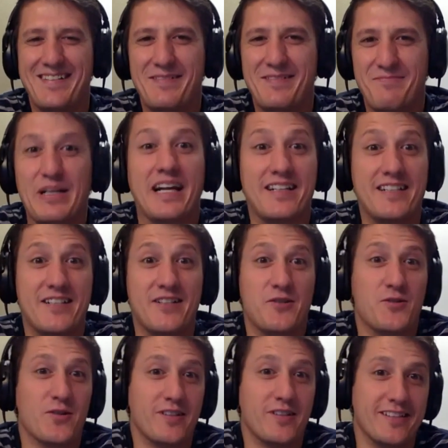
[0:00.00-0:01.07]
But I did
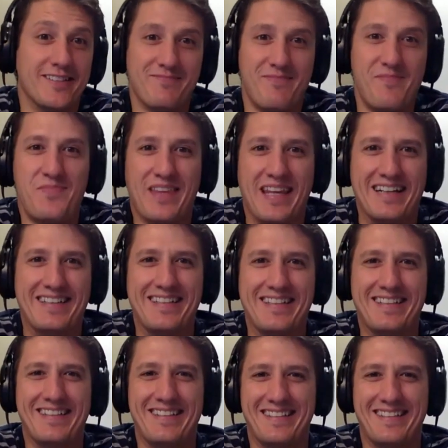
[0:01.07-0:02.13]
enjoy
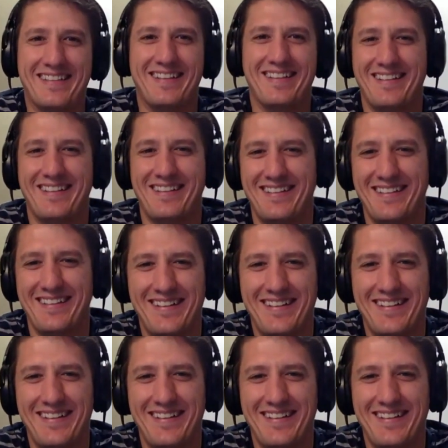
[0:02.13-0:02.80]
it.